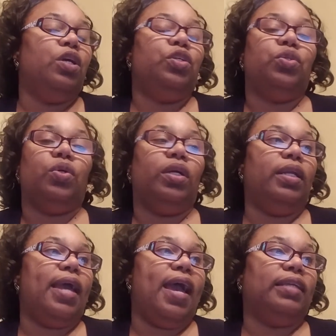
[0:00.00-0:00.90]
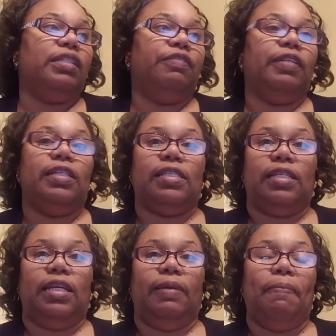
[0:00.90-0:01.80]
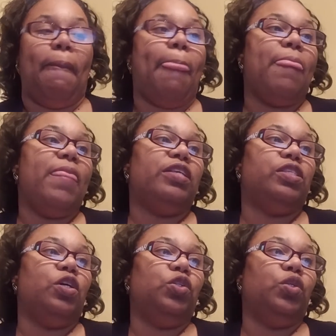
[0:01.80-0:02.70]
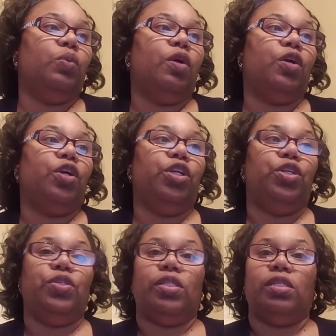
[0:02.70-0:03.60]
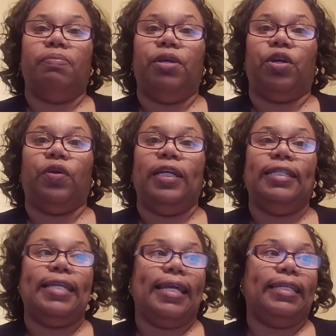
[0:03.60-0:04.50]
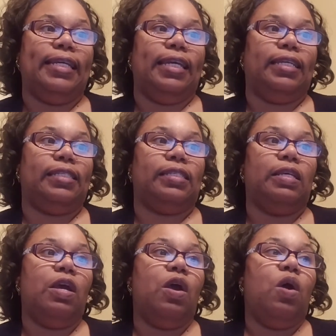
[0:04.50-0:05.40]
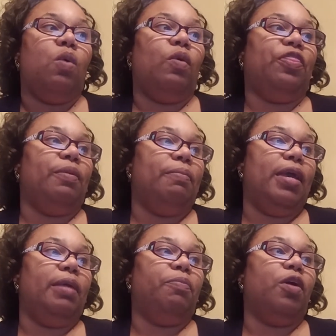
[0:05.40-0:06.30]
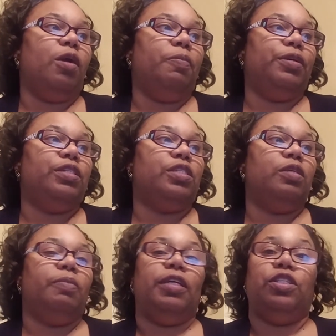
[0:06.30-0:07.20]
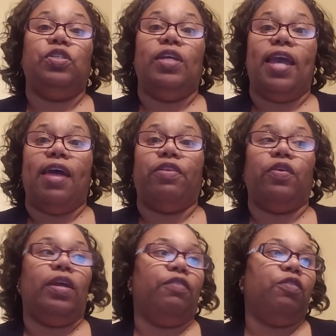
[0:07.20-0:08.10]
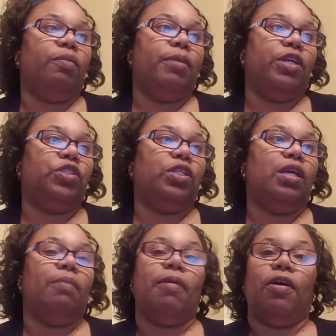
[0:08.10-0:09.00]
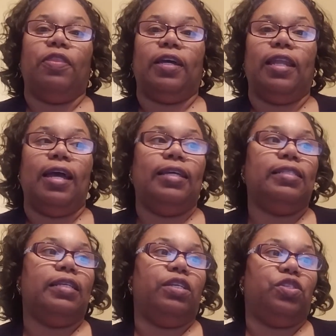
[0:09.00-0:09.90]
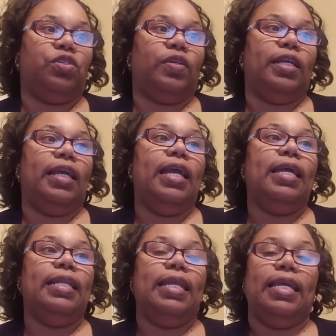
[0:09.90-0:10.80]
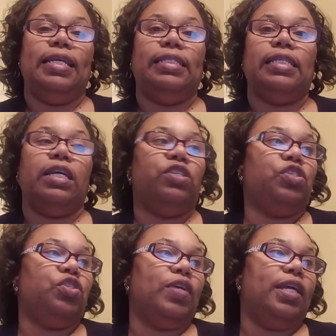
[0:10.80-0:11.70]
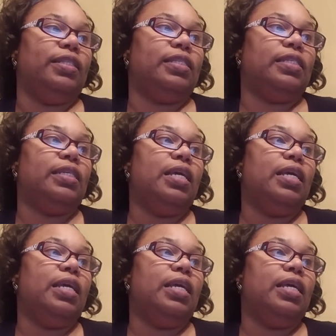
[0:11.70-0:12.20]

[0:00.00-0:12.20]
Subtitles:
During active listening, the social worker uses mirroring techniques with the main purpose to be to gather information about the client's history, needs, and strengths.